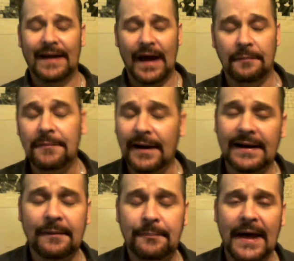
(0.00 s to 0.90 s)
Now, I'm not
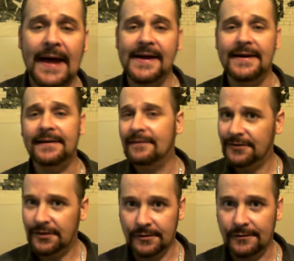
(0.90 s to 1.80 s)
getting paid
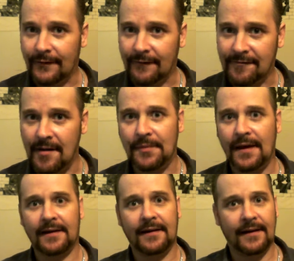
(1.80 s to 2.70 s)
to do this. I'm
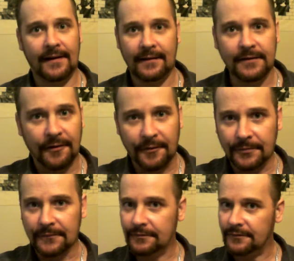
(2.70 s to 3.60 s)
not getting,
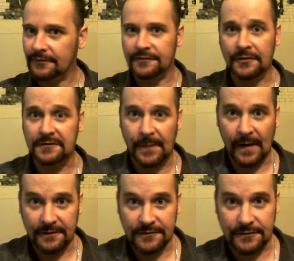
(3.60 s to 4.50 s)
there's no
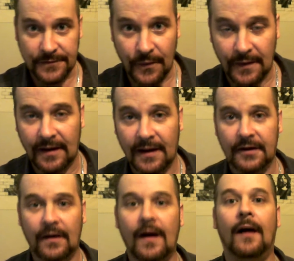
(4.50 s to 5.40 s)
sponsors going on
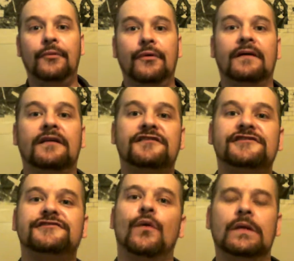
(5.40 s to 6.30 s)
here. I'm doing this
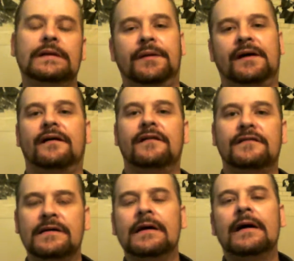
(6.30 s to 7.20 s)
solely
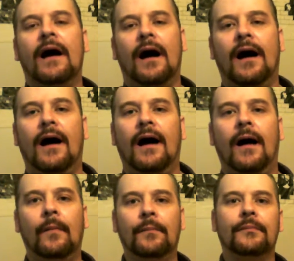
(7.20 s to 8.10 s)
because,
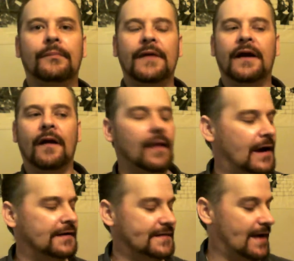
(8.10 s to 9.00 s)
in all
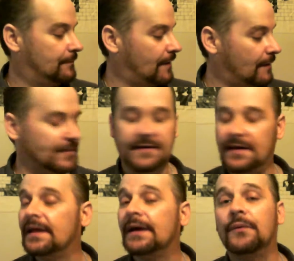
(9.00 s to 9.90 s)
honesty, I've been
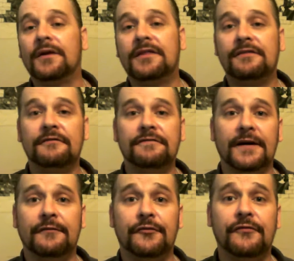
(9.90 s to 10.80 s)
dealing with
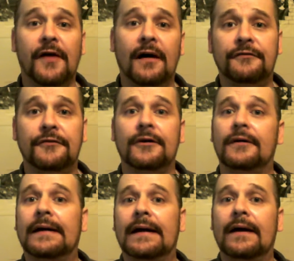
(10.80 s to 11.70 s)
Flavor Fog for